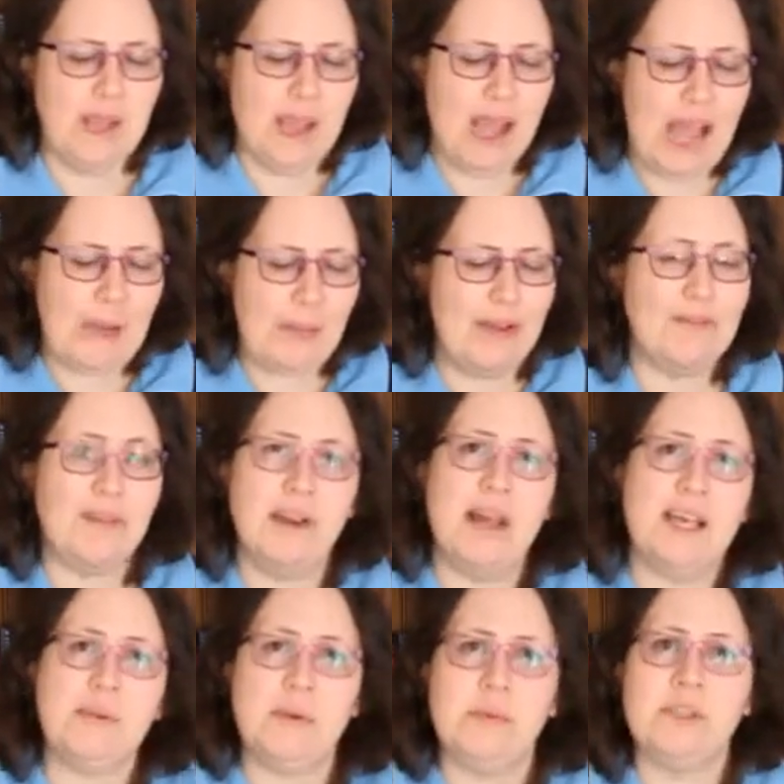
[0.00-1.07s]
However,
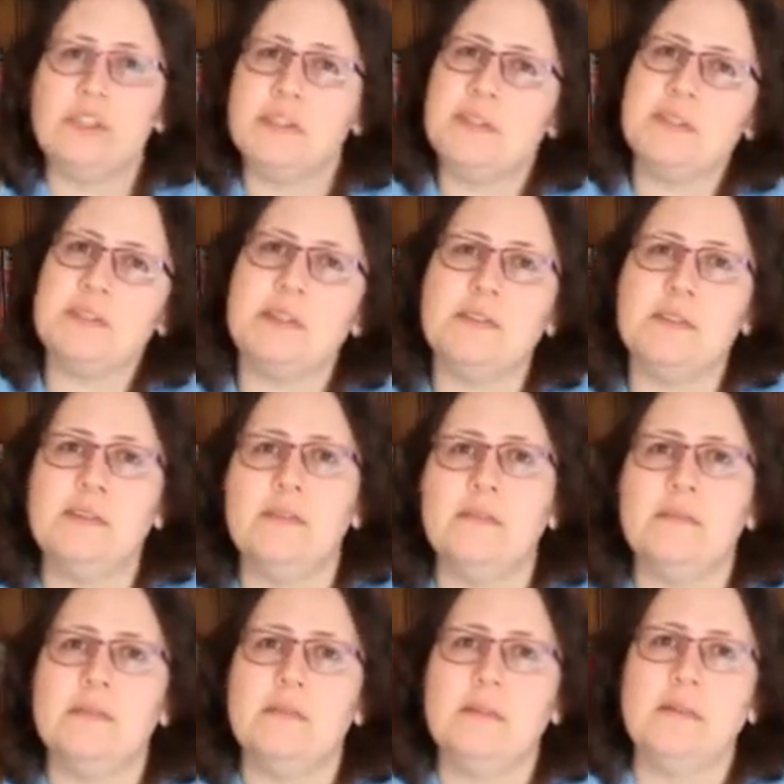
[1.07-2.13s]
as we were just discussing
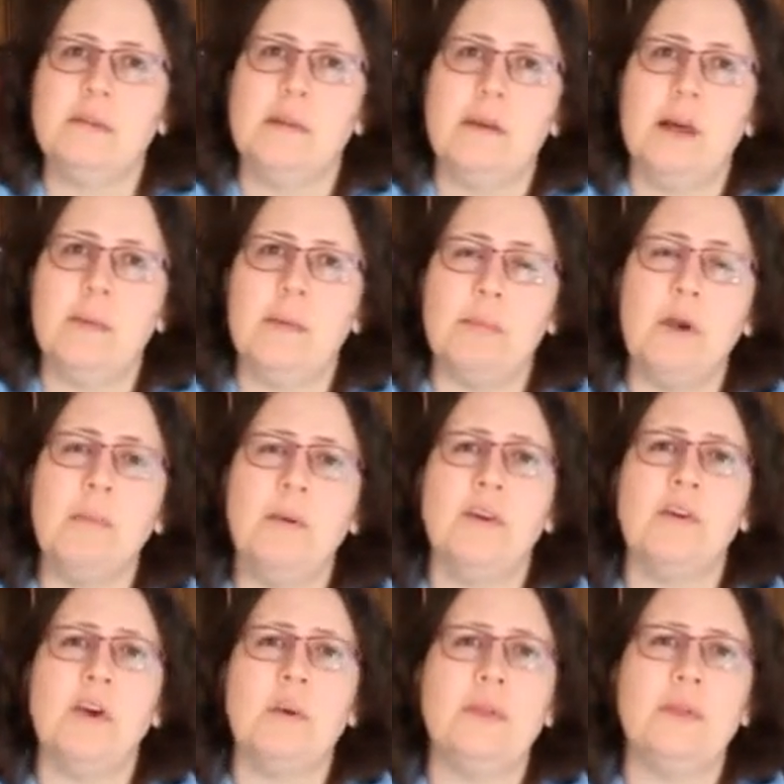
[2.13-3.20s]
a moment
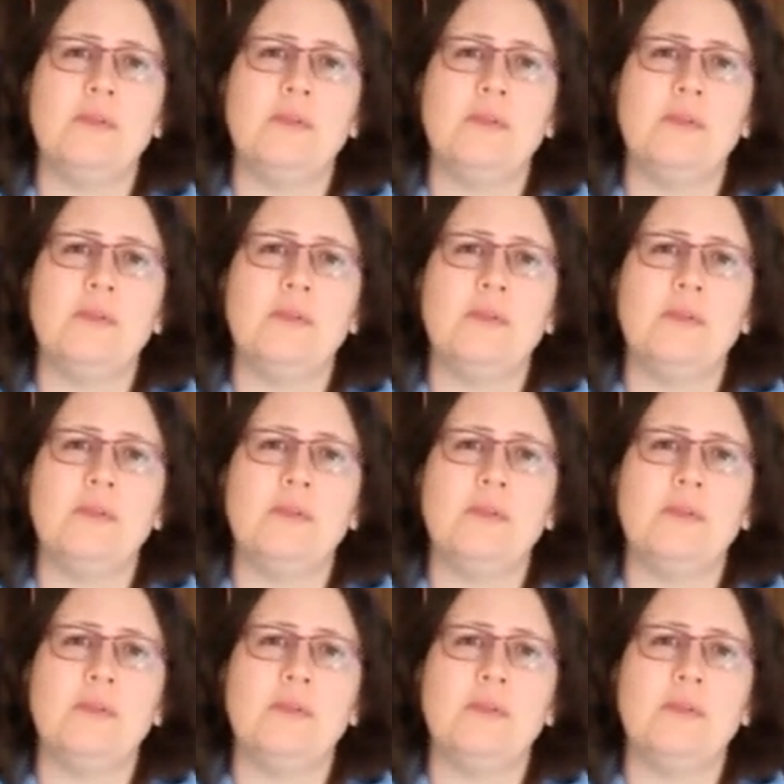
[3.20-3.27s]
ago with